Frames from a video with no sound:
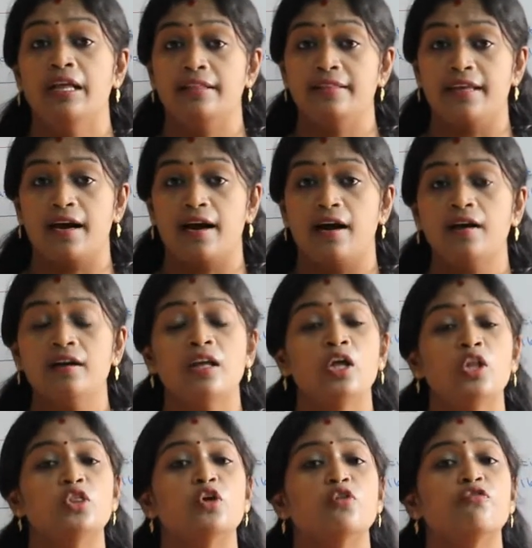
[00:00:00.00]
They are
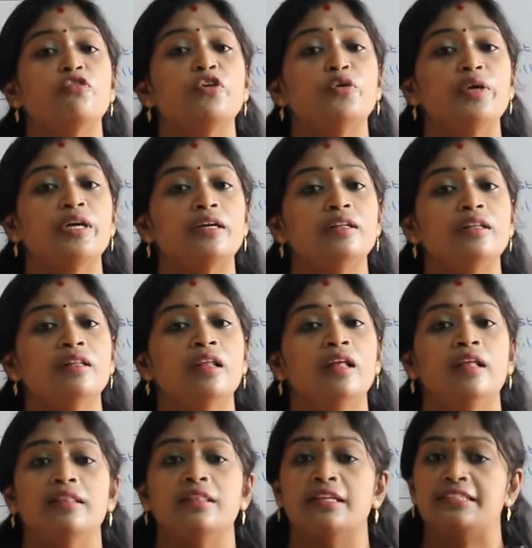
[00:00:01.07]
the funicle,
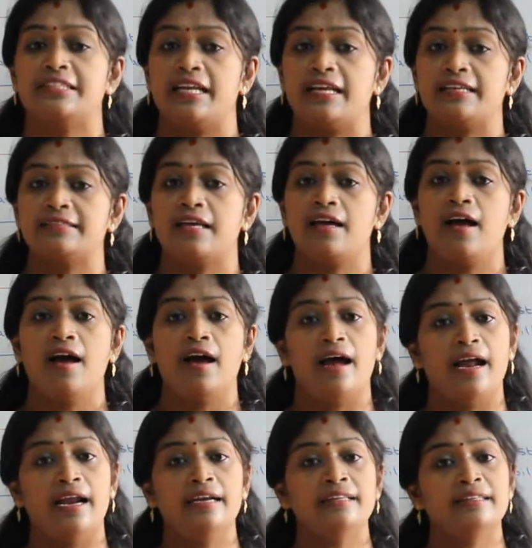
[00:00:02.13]
the chalaza
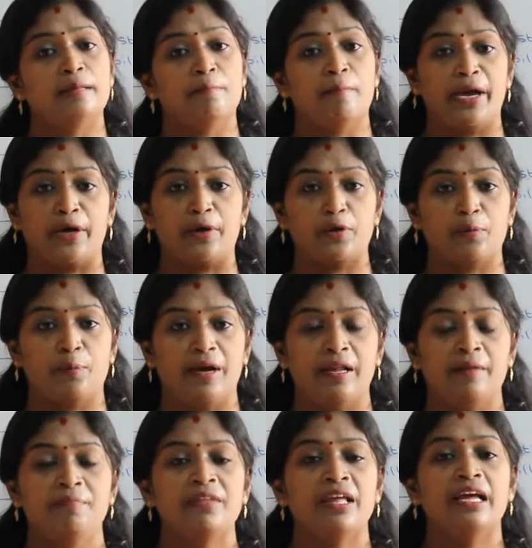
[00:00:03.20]
and the micropyle.